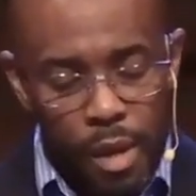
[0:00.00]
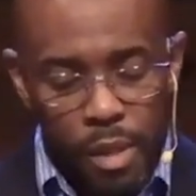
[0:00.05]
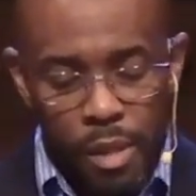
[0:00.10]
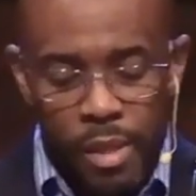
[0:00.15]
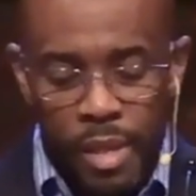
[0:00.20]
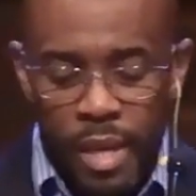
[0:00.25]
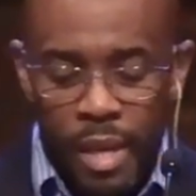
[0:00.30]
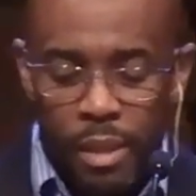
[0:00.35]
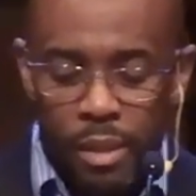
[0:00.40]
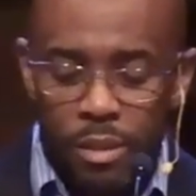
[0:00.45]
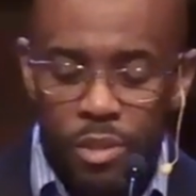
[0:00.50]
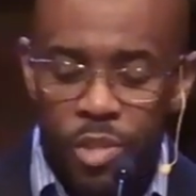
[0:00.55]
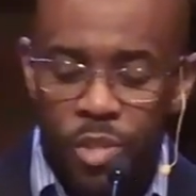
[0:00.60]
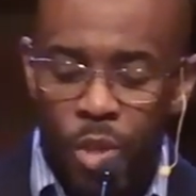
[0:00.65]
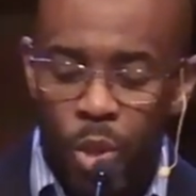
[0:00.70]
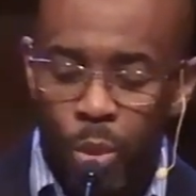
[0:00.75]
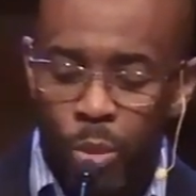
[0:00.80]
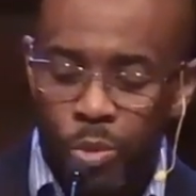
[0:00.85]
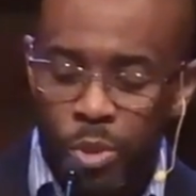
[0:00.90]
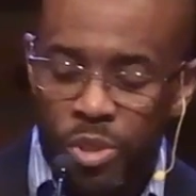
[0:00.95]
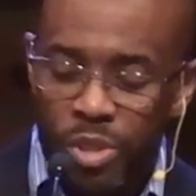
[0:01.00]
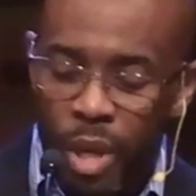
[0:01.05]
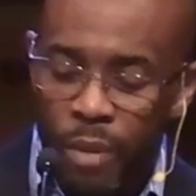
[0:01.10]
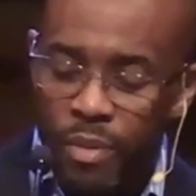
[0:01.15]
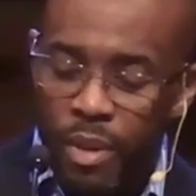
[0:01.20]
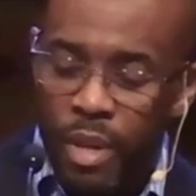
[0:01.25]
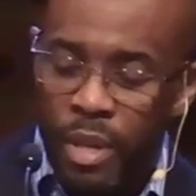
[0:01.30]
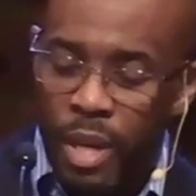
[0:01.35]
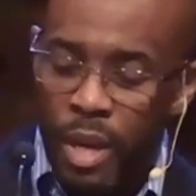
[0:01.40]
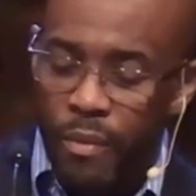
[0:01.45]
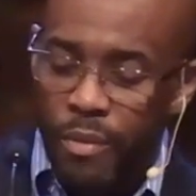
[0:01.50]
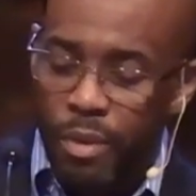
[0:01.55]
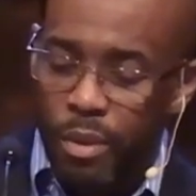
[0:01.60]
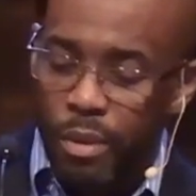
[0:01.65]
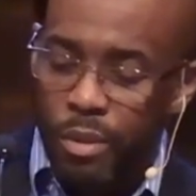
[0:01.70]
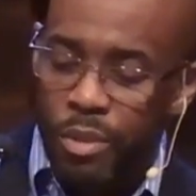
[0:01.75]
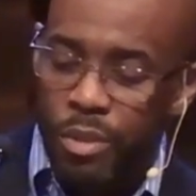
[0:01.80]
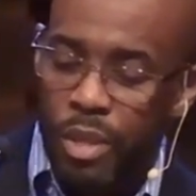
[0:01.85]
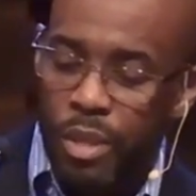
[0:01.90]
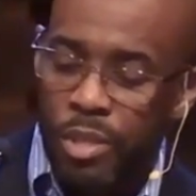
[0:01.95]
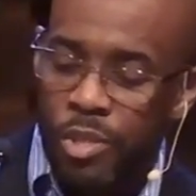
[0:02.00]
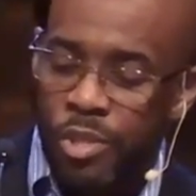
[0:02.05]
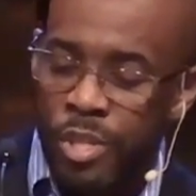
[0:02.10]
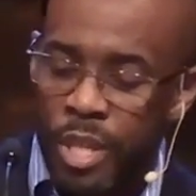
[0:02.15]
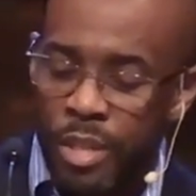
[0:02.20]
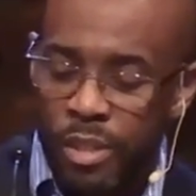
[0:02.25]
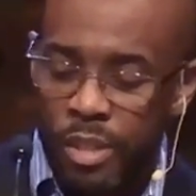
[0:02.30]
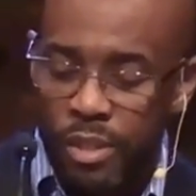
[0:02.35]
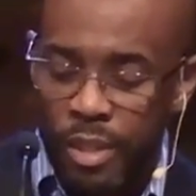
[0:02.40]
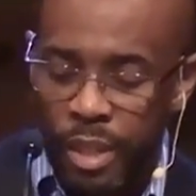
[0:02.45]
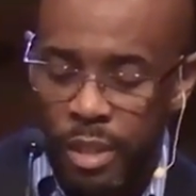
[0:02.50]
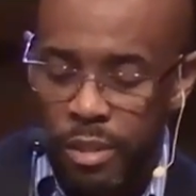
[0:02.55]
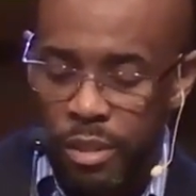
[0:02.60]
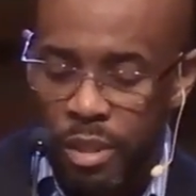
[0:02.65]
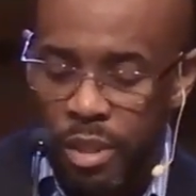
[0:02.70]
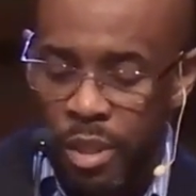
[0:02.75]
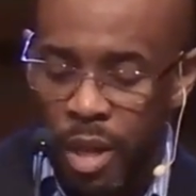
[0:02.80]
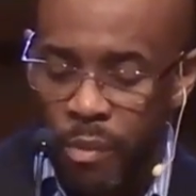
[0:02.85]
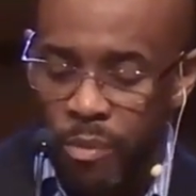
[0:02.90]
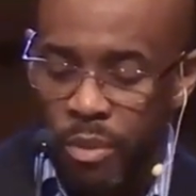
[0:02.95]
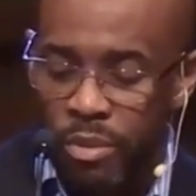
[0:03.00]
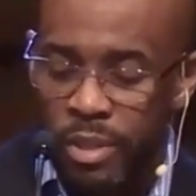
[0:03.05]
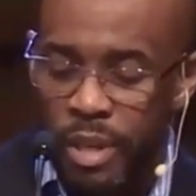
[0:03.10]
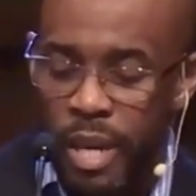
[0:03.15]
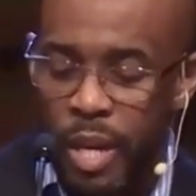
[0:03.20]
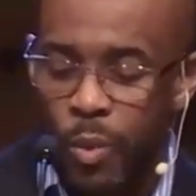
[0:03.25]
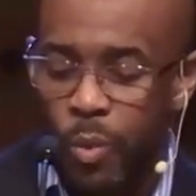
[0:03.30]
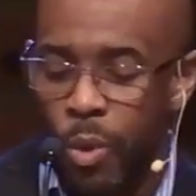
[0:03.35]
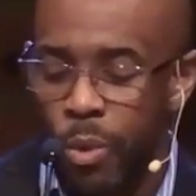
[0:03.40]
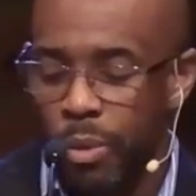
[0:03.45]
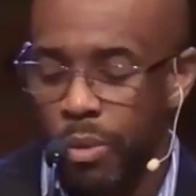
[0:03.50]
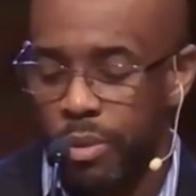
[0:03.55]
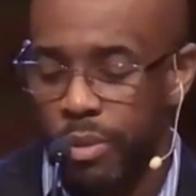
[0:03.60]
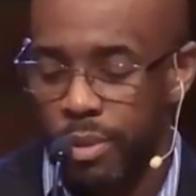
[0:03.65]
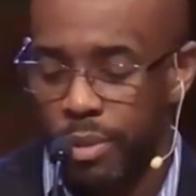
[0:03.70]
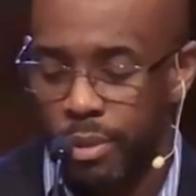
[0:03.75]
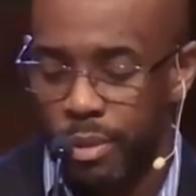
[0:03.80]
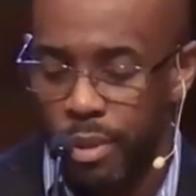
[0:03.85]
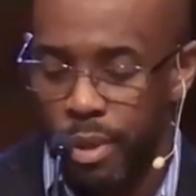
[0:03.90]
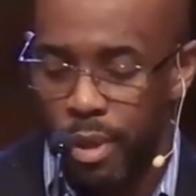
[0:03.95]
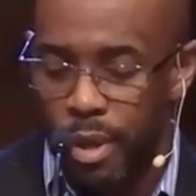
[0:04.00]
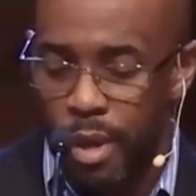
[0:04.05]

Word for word: Then the soldiers of the governor took Jesus into the governor's headquarters,